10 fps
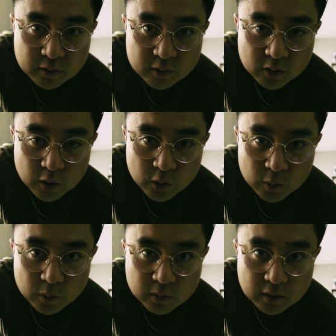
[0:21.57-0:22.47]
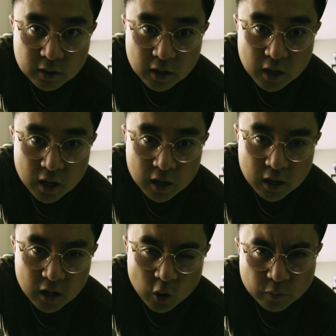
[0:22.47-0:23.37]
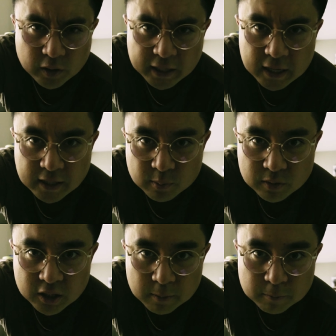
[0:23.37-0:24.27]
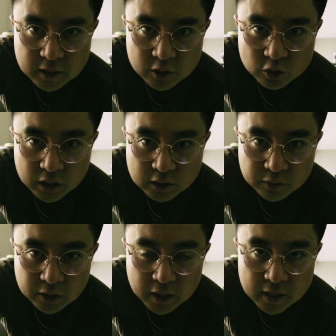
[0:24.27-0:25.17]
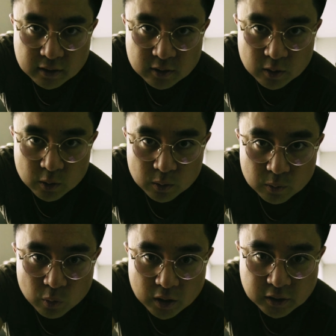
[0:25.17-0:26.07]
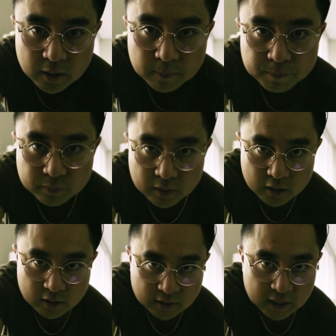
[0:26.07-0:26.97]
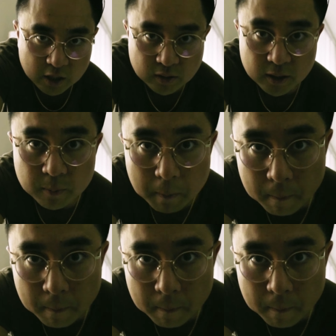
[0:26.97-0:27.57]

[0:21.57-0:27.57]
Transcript: So hopefully I can get some tips and tricks for you guys. So watch out. See you out there.